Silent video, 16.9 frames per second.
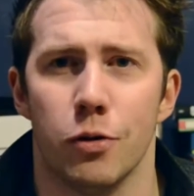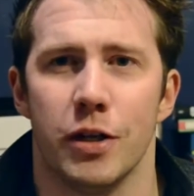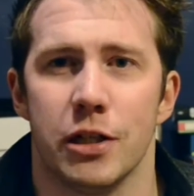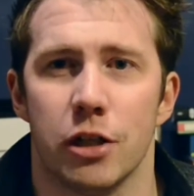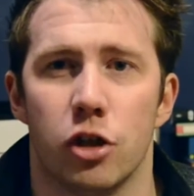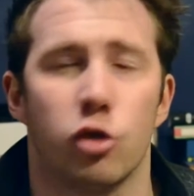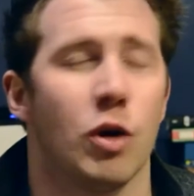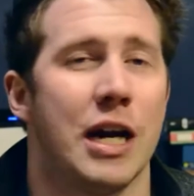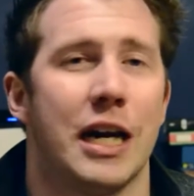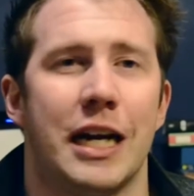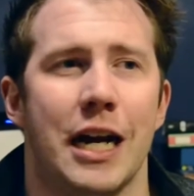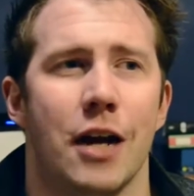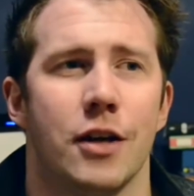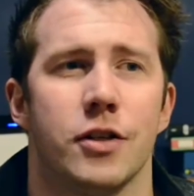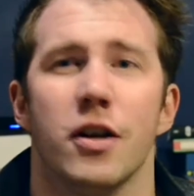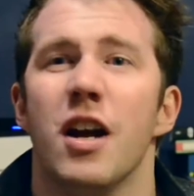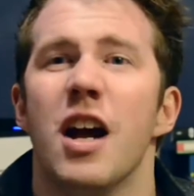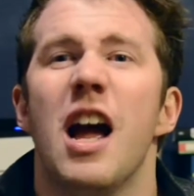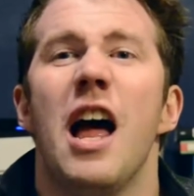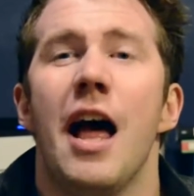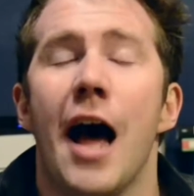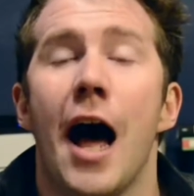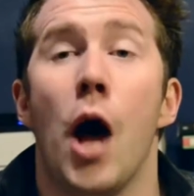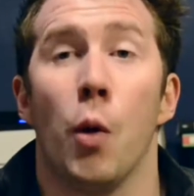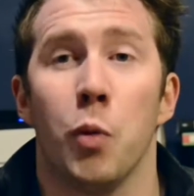He's a great character.
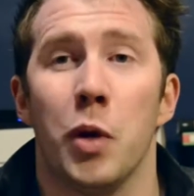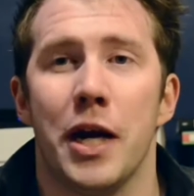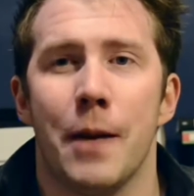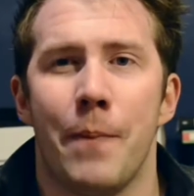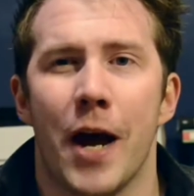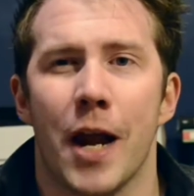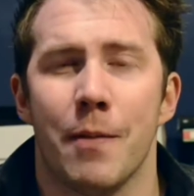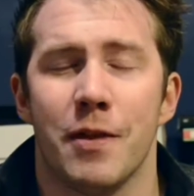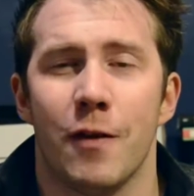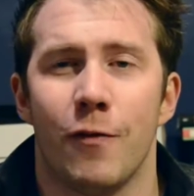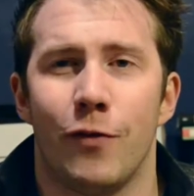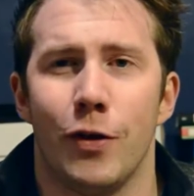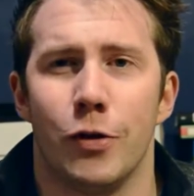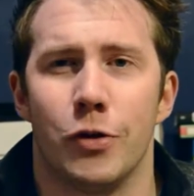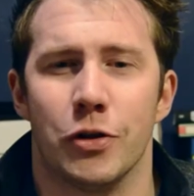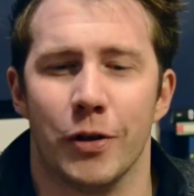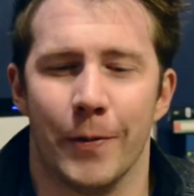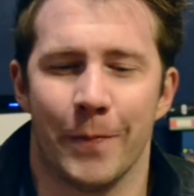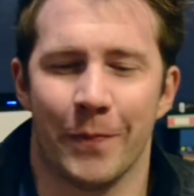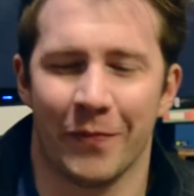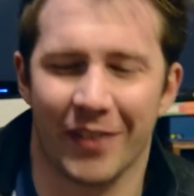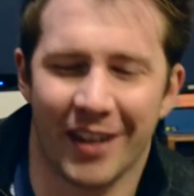I'll read about him in the future.